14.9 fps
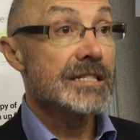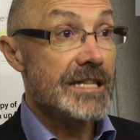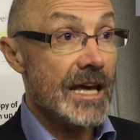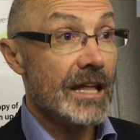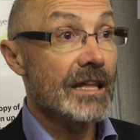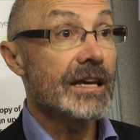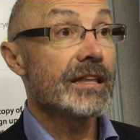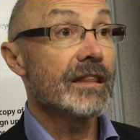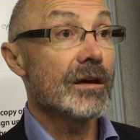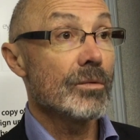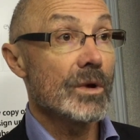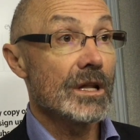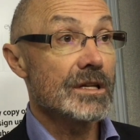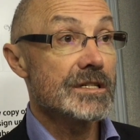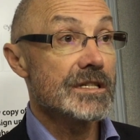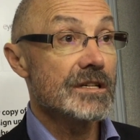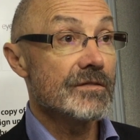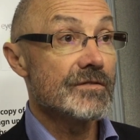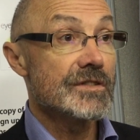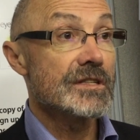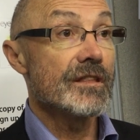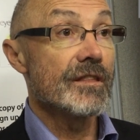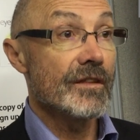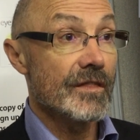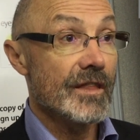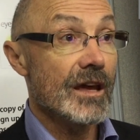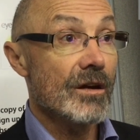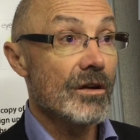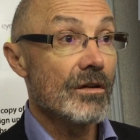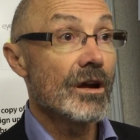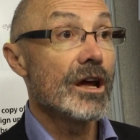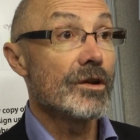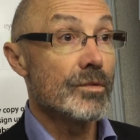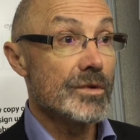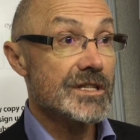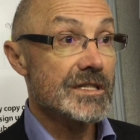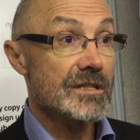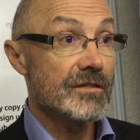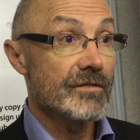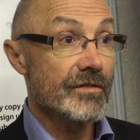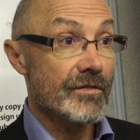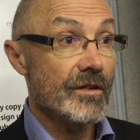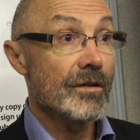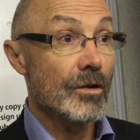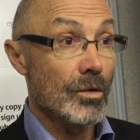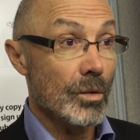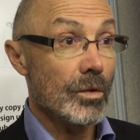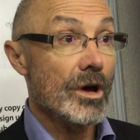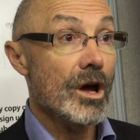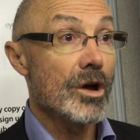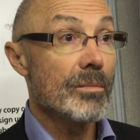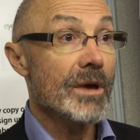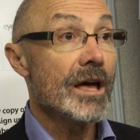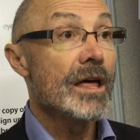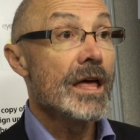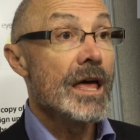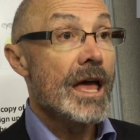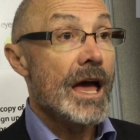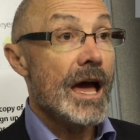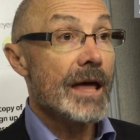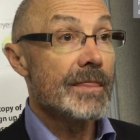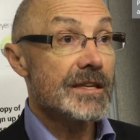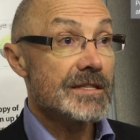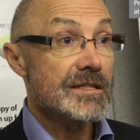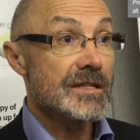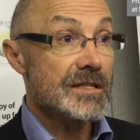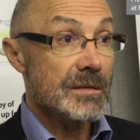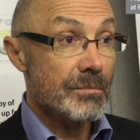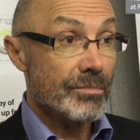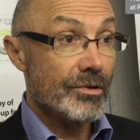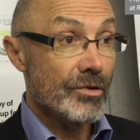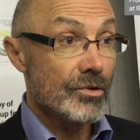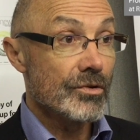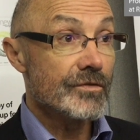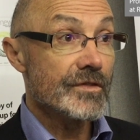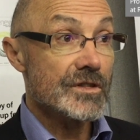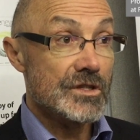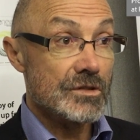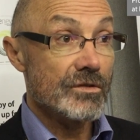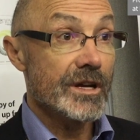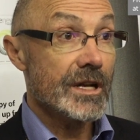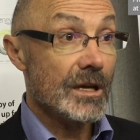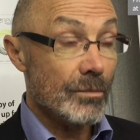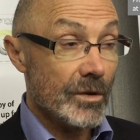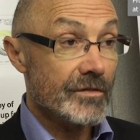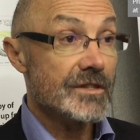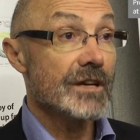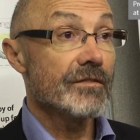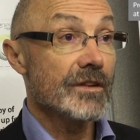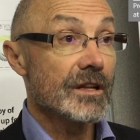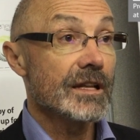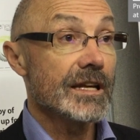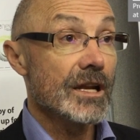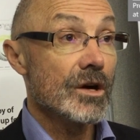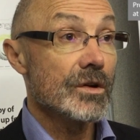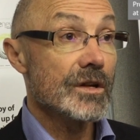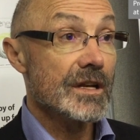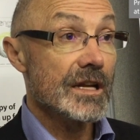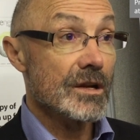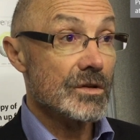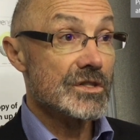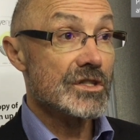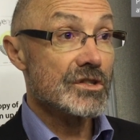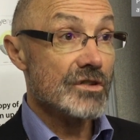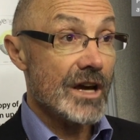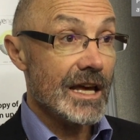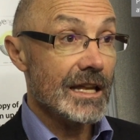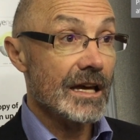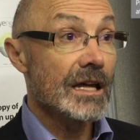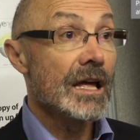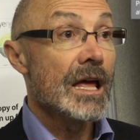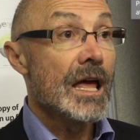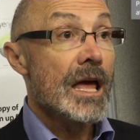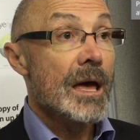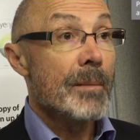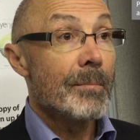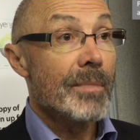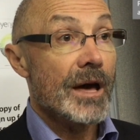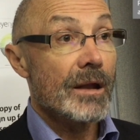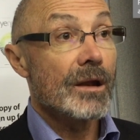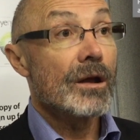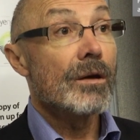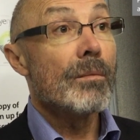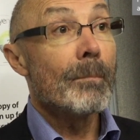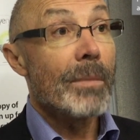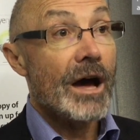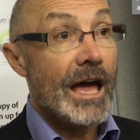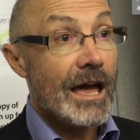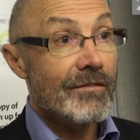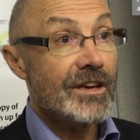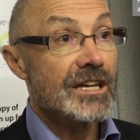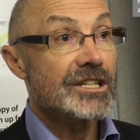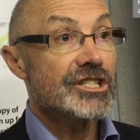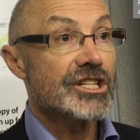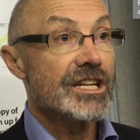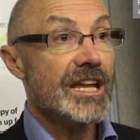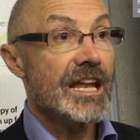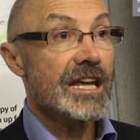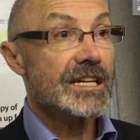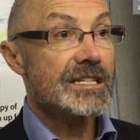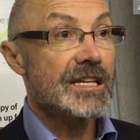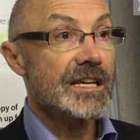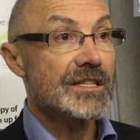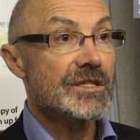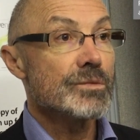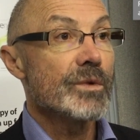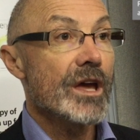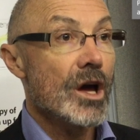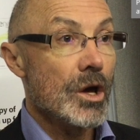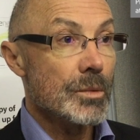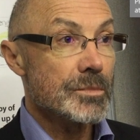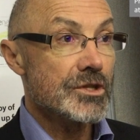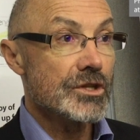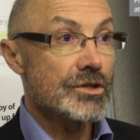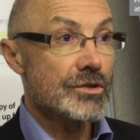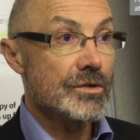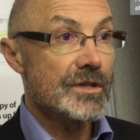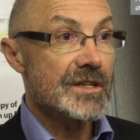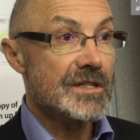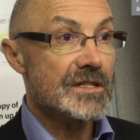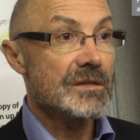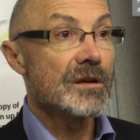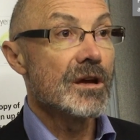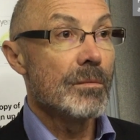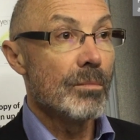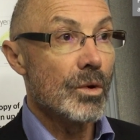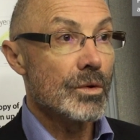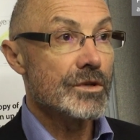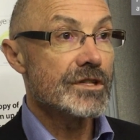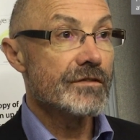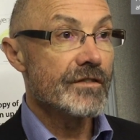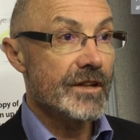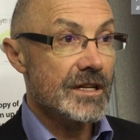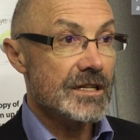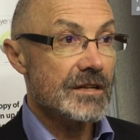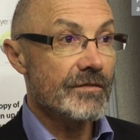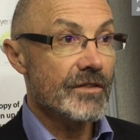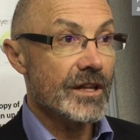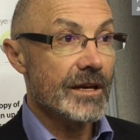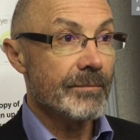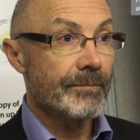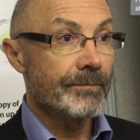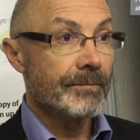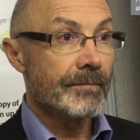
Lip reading: telling their relatives that they're at risk of glaucoma, and this has improved the screening we've definitely noted in Australia. But by having a genetic test, we hope to do this more definitively.